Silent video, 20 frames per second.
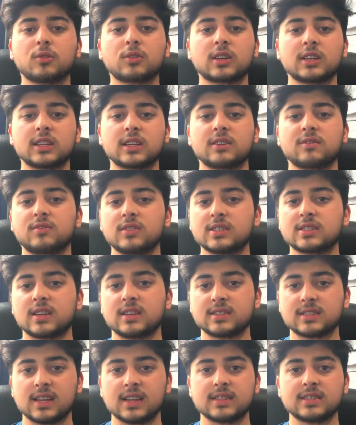not kidding, Free
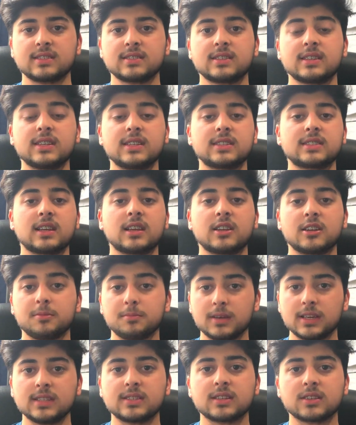Science Lessons is an
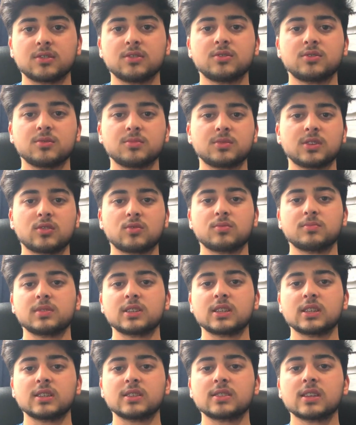amazing YouTube channel
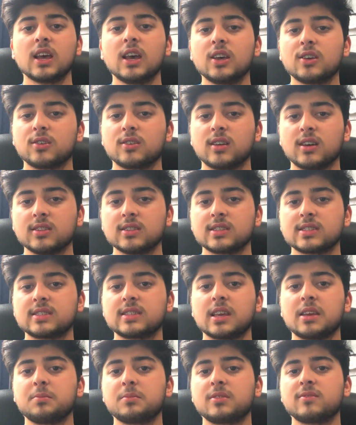because you learn the
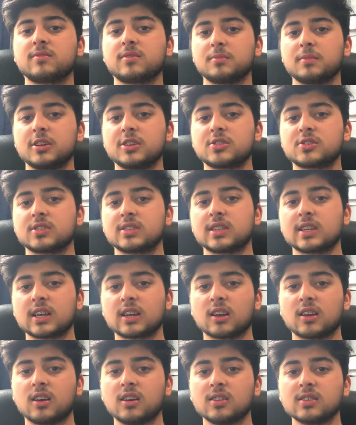same information in
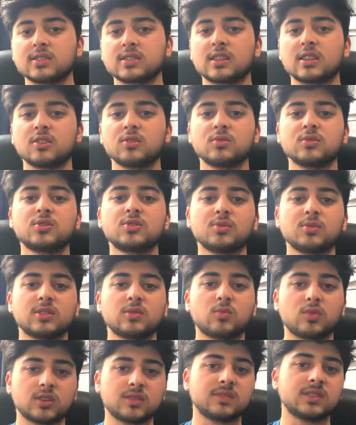class that you do in one